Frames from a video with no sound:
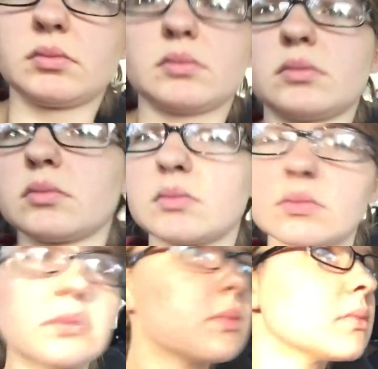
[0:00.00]
then we
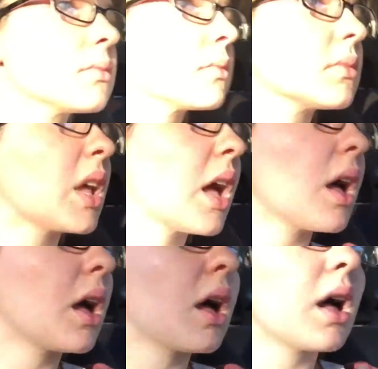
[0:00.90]
probably might know how to
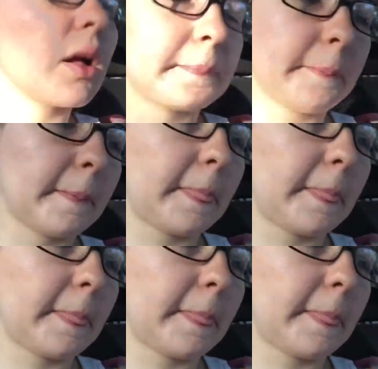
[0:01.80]
stop him.